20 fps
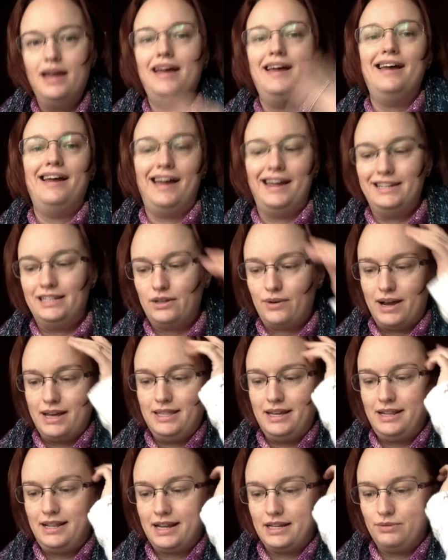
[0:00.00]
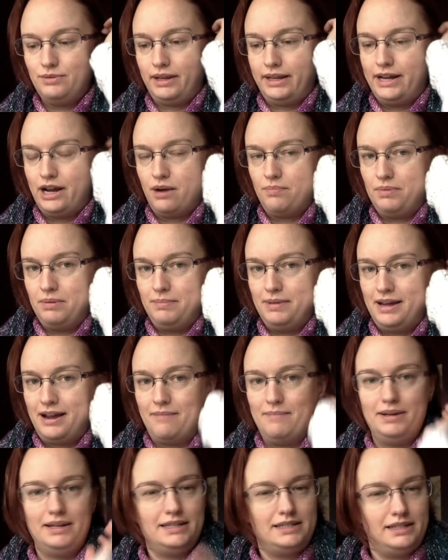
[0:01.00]
And so I think that's really helping me. I've
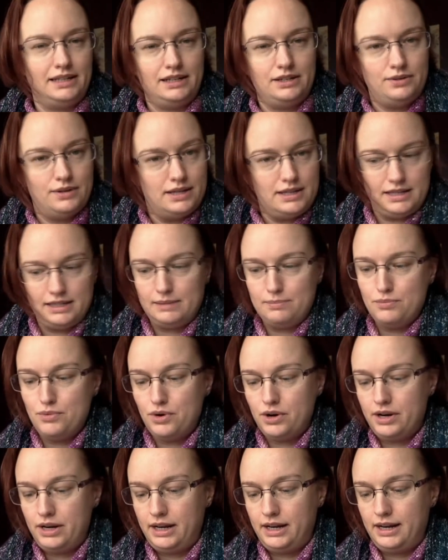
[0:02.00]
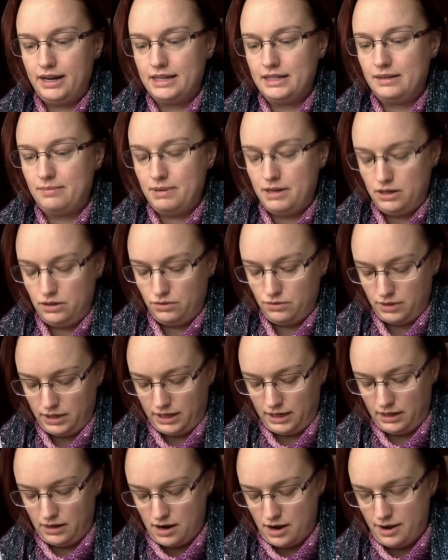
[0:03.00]
been listening to it this morning as I've been
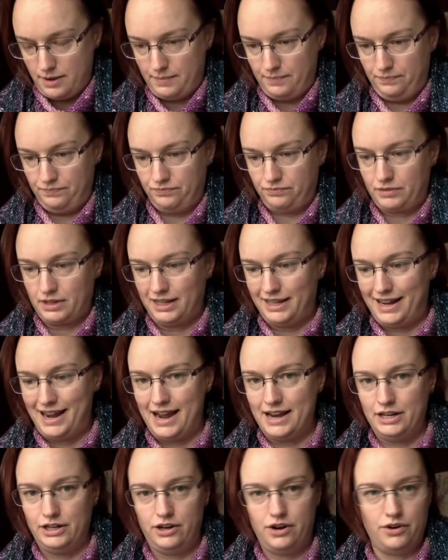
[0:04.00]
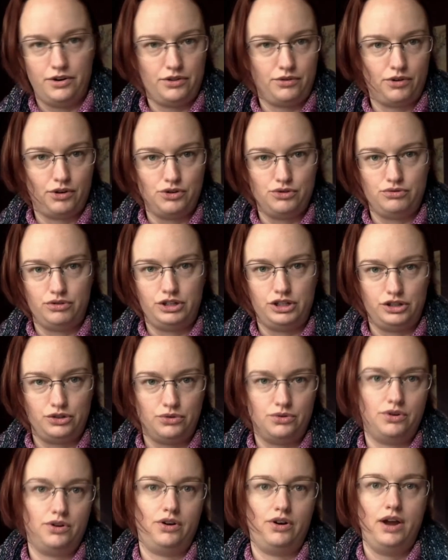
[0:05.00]
doing, like I had to go to the grocery
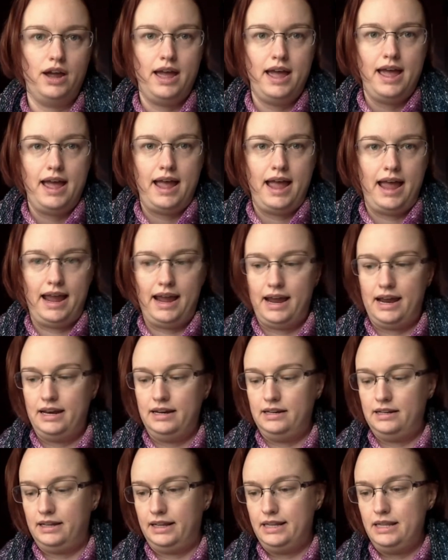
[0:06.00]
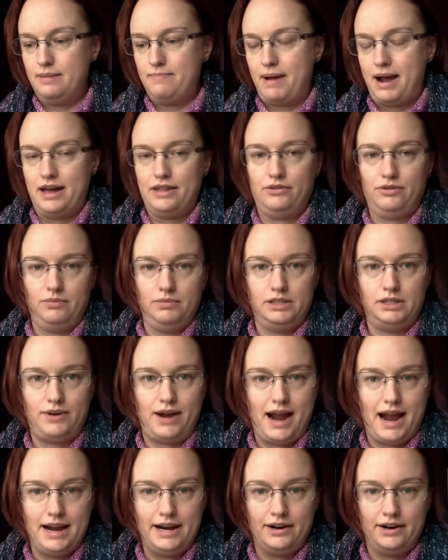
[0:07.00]
store and clean the bathroom, so I
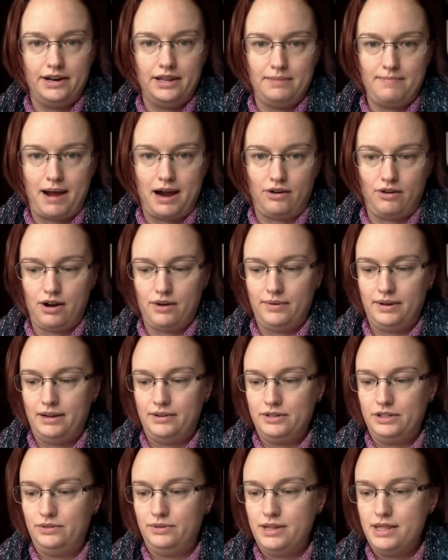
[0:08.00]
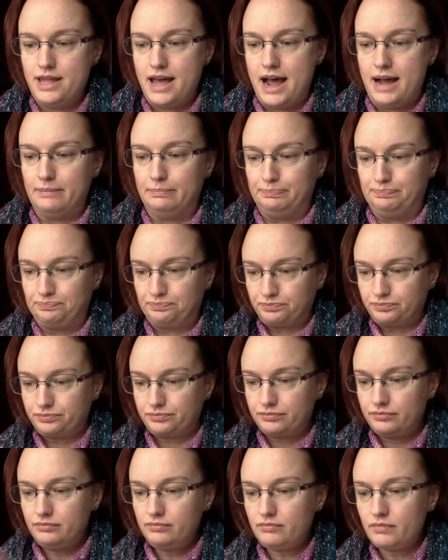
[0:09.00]
had it on in the background while I was doing
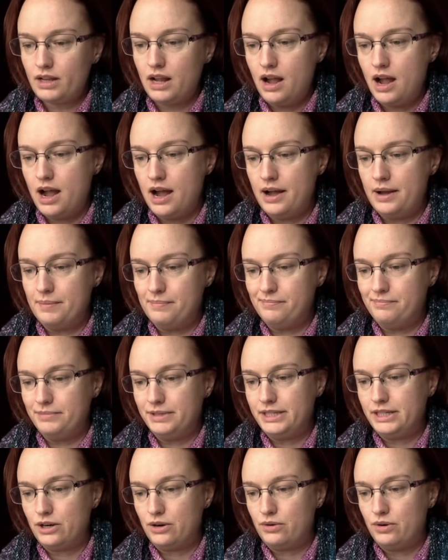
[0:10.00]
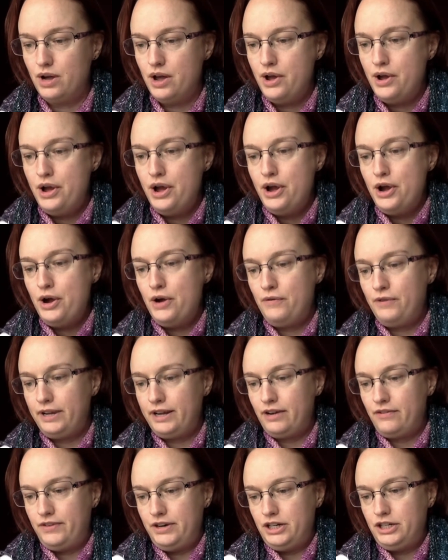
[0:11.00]
that. So hopefully I'll
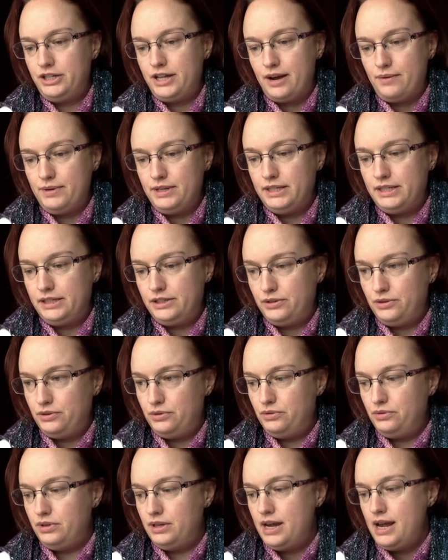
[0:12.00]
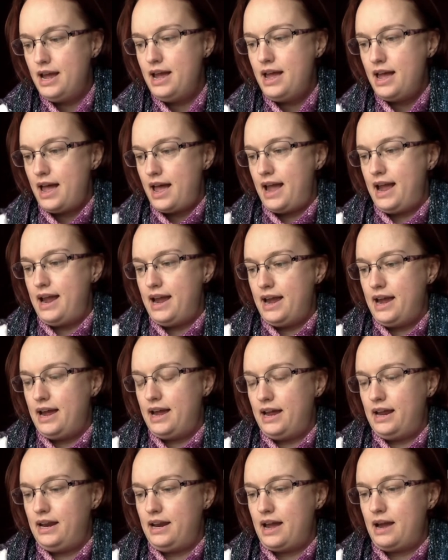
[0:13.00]
finish that one soon.
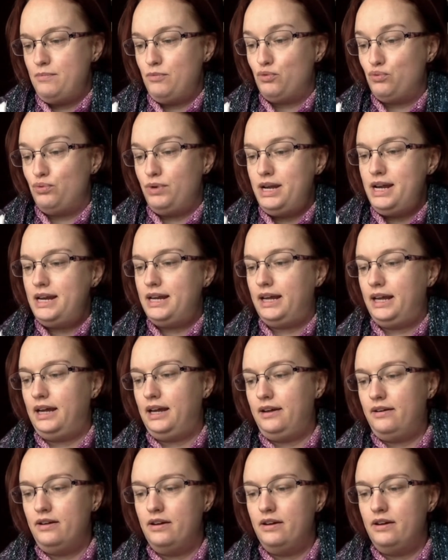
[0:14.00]
And I'm reading